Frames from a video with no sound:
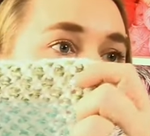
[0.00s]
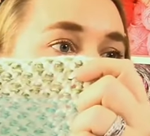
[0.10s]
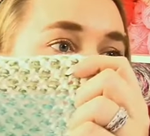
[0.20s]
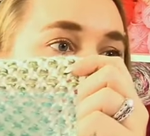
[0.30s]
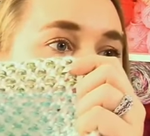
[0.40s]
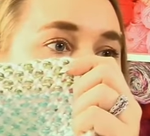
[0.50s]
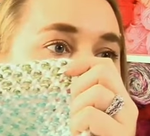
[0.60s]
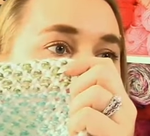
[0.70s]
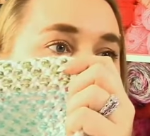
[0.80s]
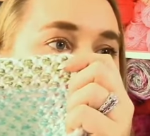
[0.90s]
you look on the
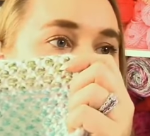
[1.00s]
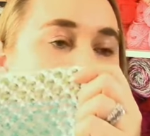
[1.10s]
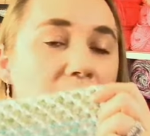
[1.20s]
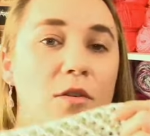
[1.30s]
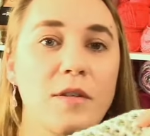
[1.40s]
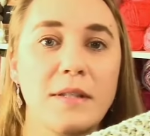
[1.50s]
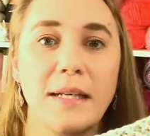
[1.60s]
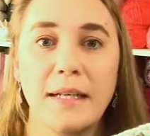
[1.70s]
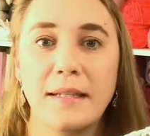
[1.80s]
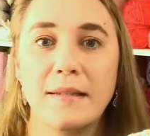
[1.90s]
inside, it looks
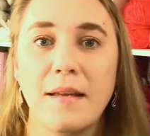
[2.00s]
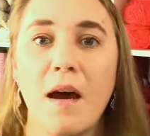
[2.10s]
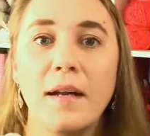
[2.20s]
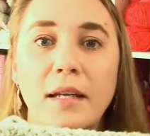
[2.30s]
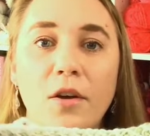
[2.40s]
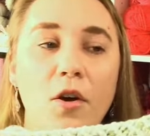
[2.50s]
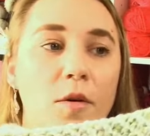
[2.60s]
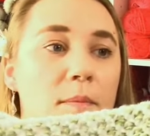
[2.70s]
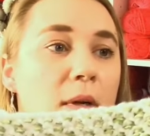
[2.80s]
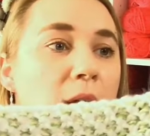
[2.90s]
like it's
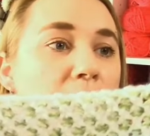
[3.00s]
honeycomb